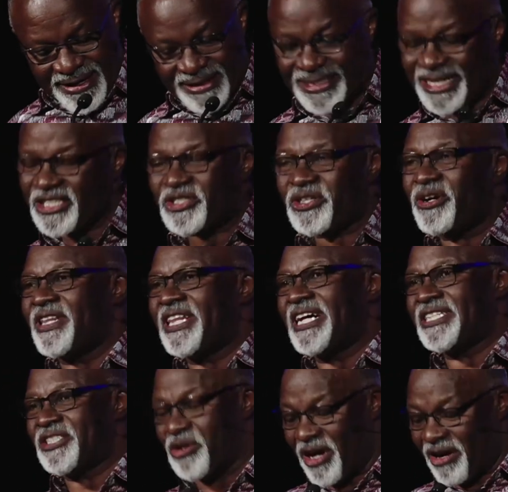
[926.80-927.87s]
Just so
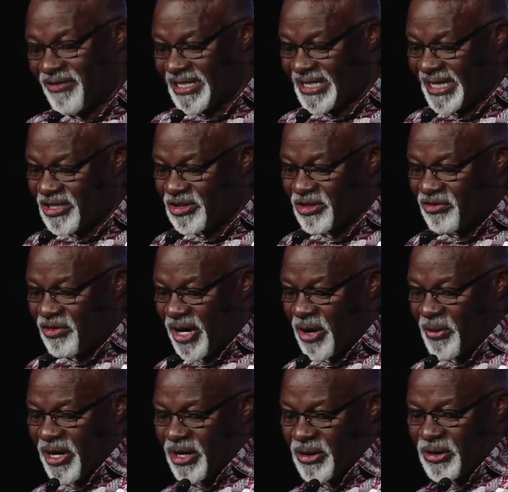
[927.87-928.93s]
that you have a sense of where
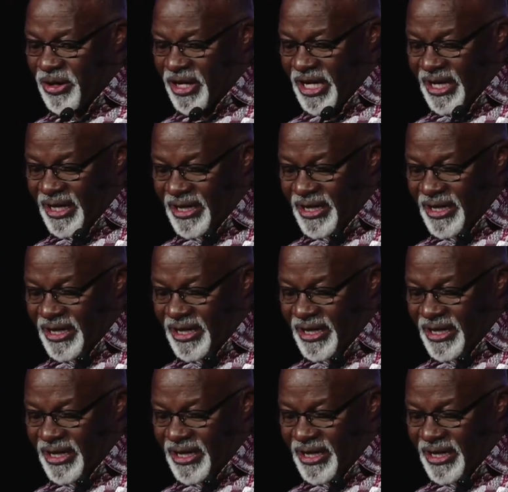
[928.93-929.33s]
we are going,